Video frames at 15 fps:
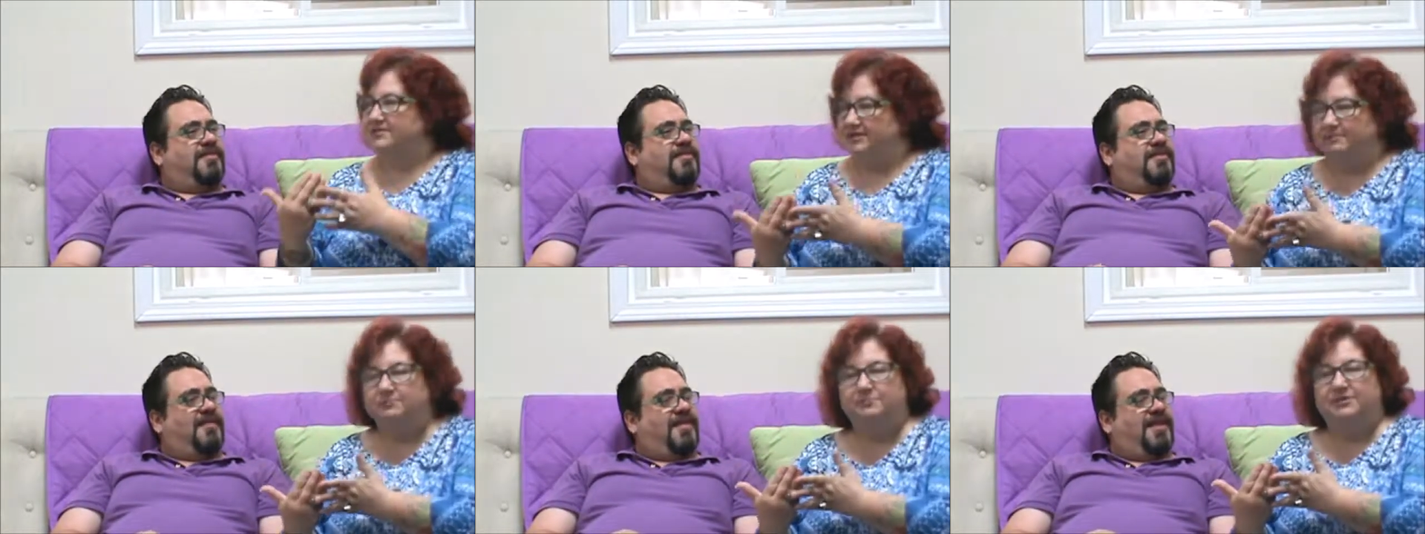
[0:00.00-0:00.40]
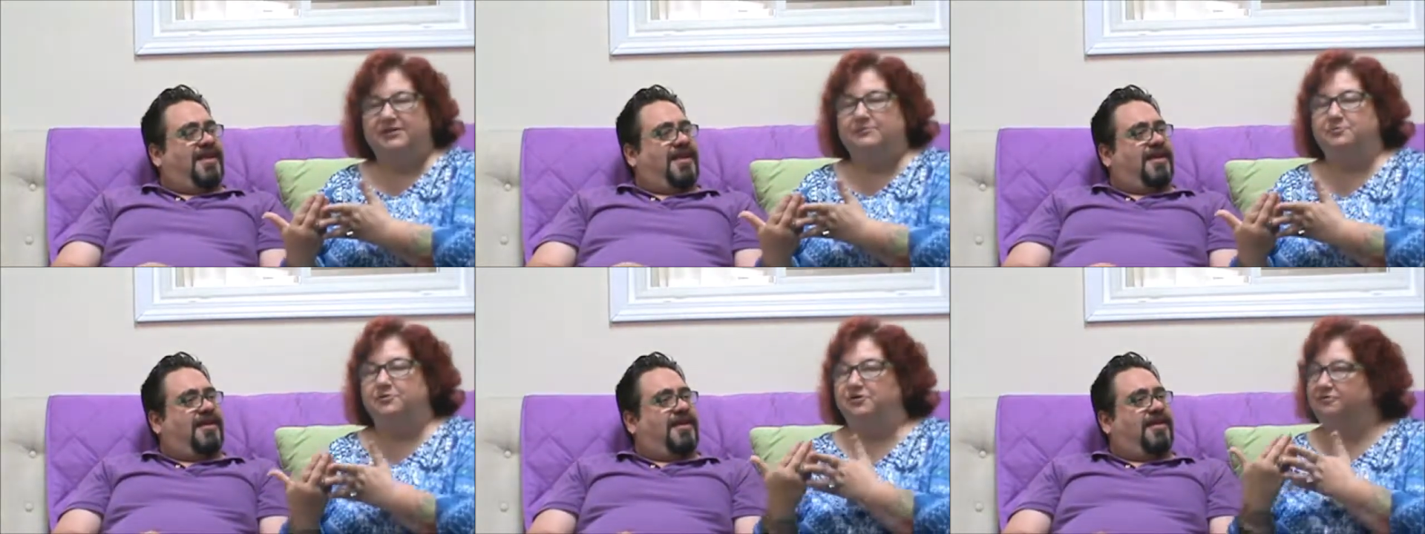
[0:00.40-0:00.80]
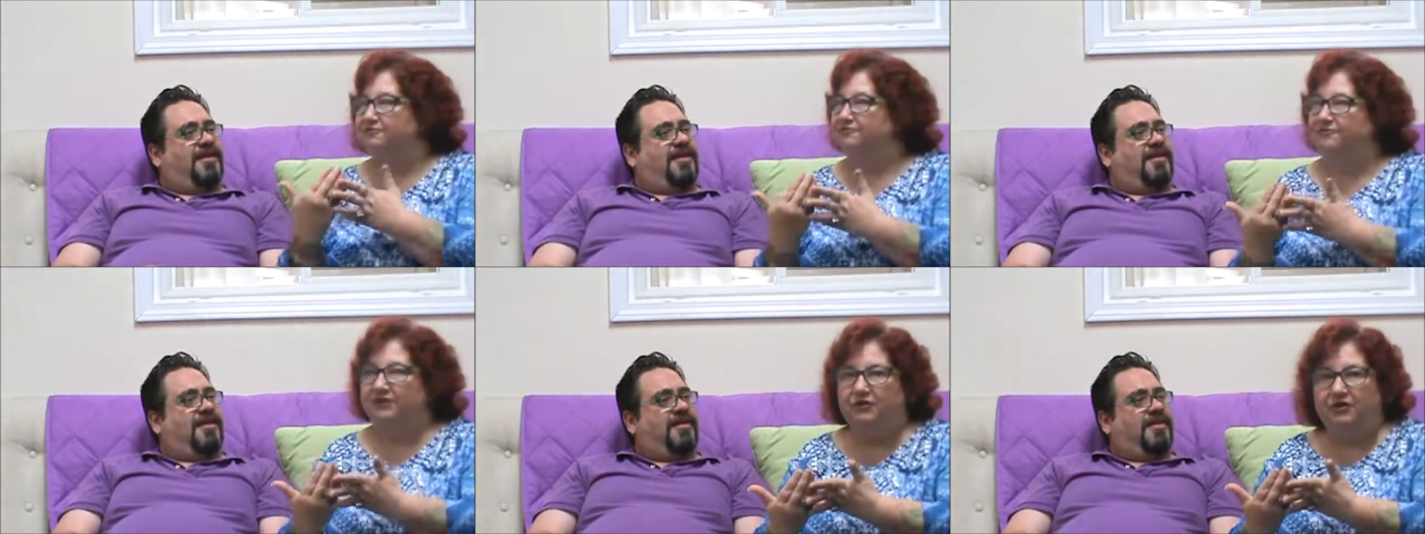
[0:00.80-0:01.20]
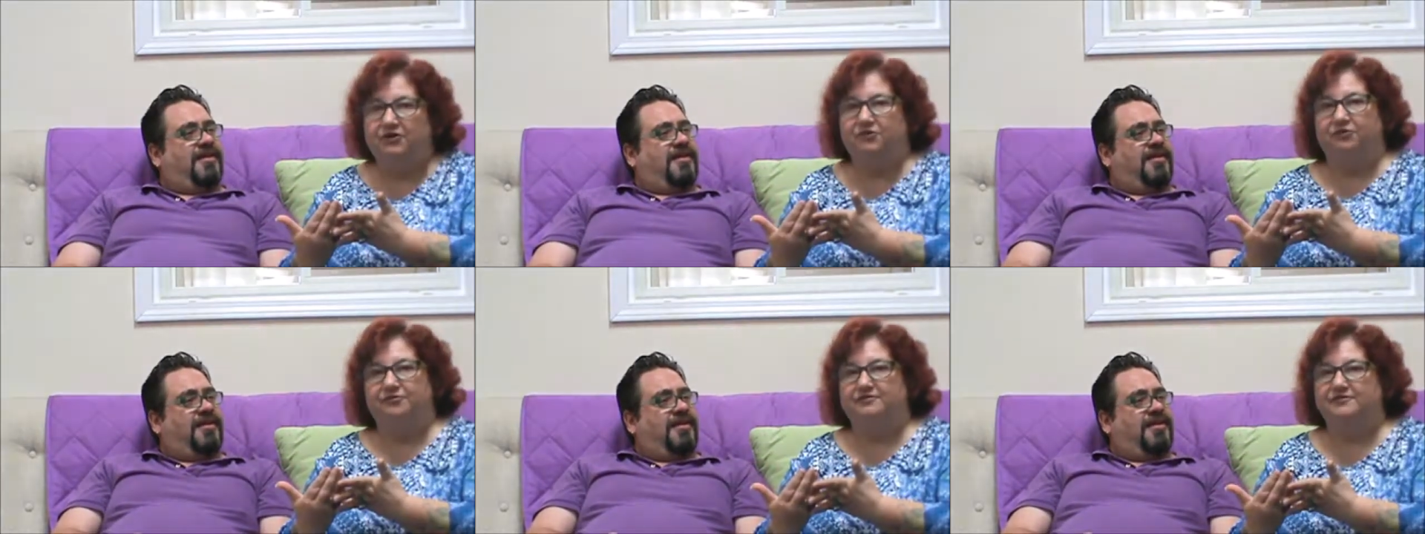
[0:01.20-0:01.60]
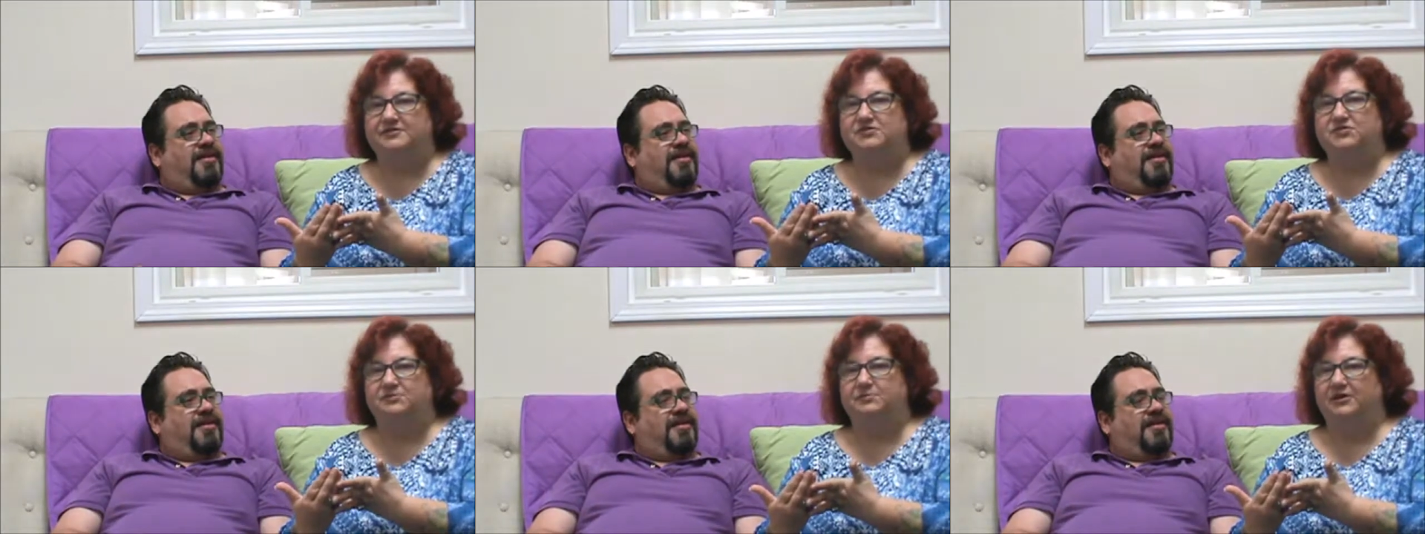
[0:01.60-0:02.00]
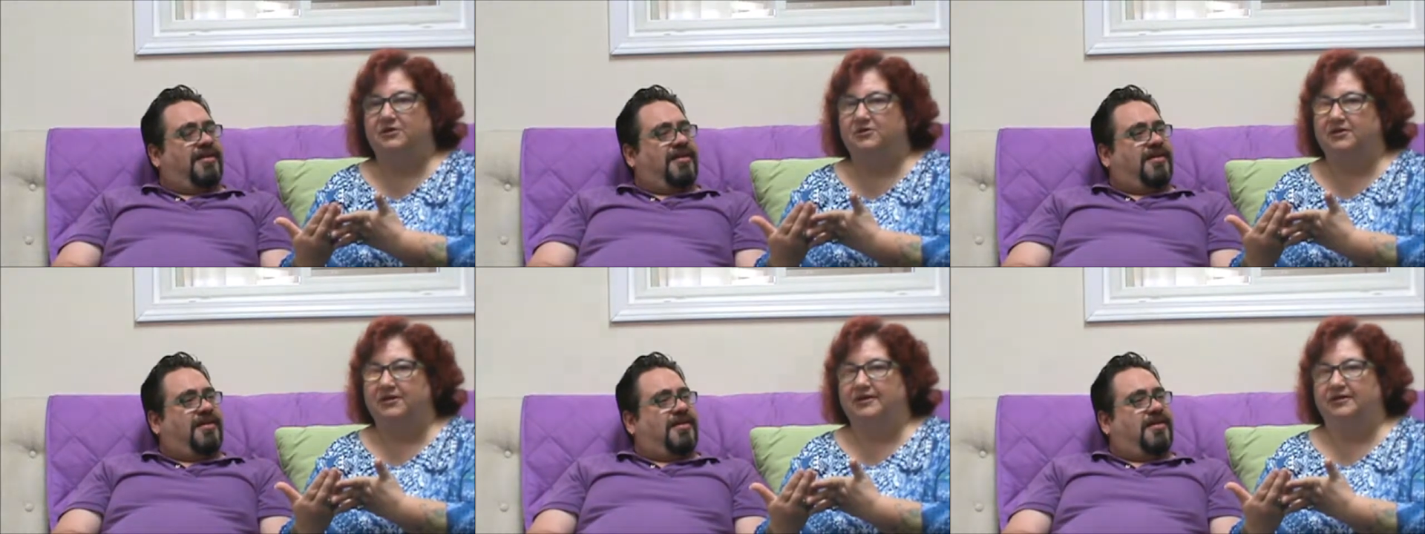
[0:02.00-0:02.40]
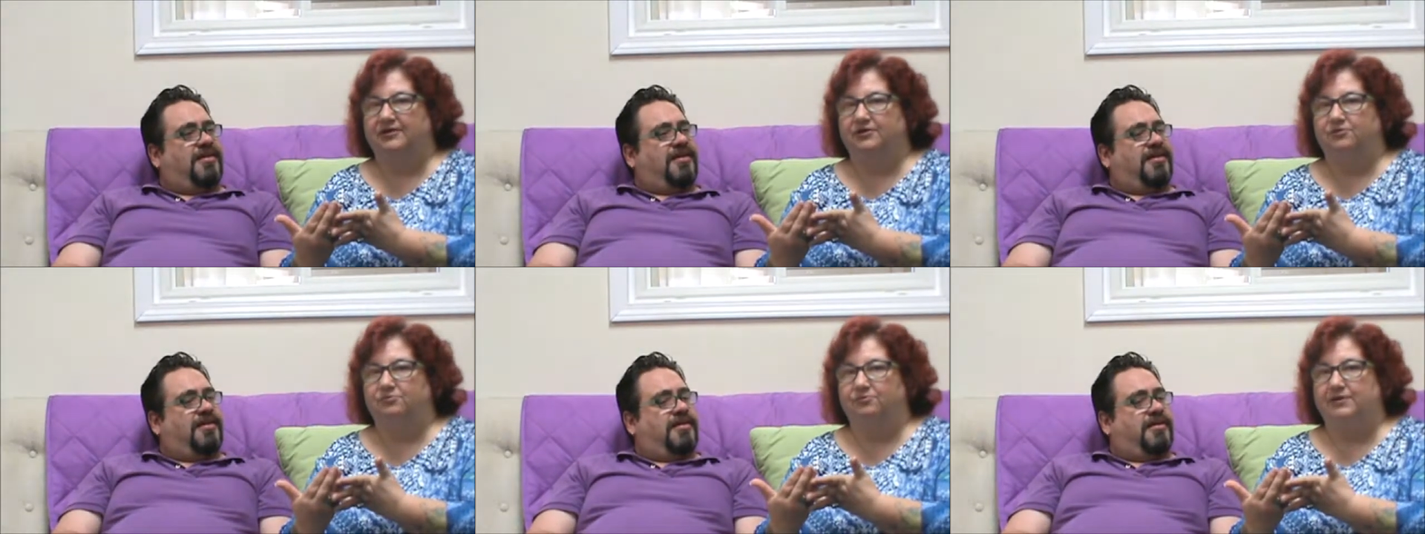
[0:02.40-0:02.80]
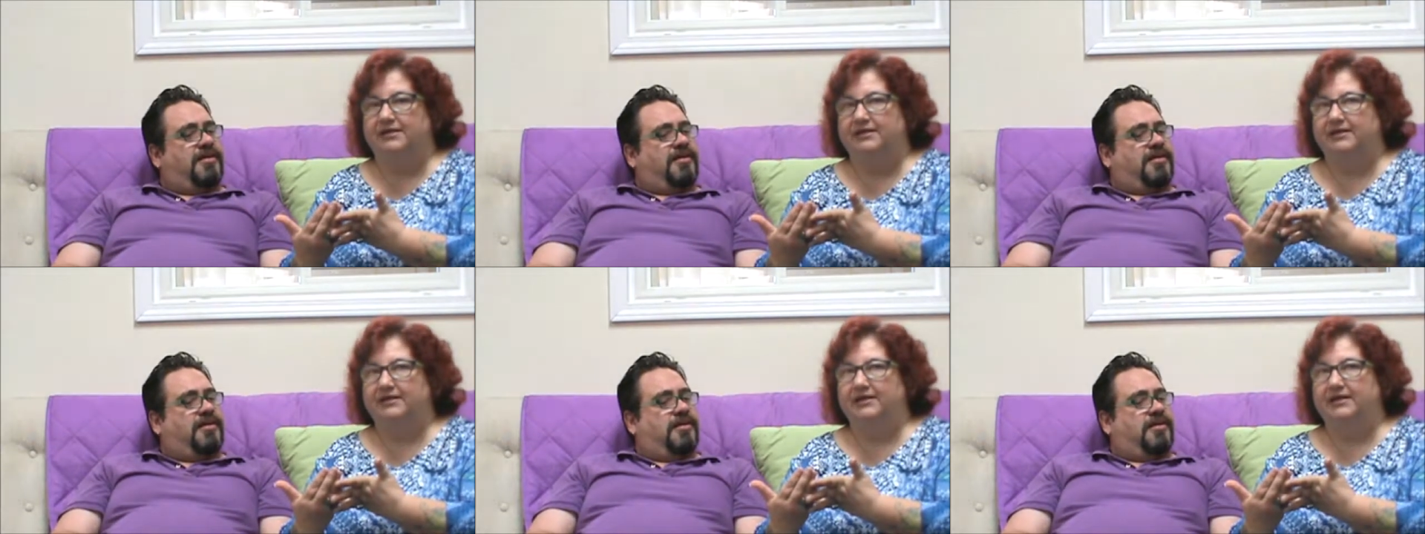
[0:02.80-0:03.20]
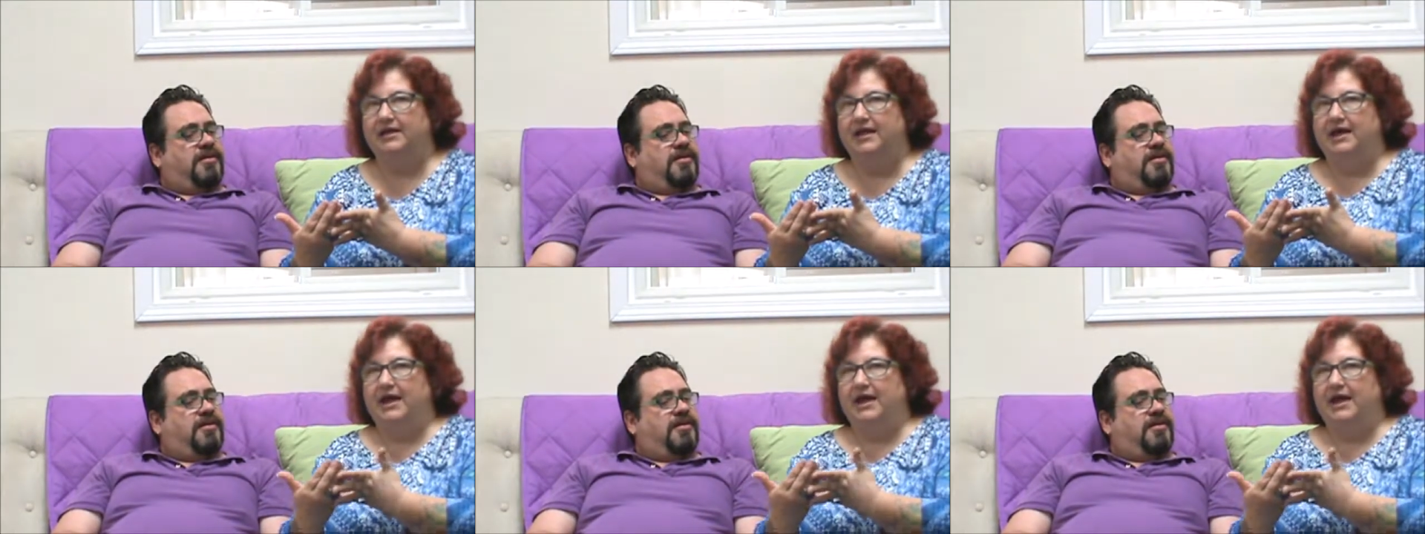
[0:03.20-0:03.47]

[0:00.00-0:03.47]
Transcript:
Speaker 1: some people are very nervous about getting a reading.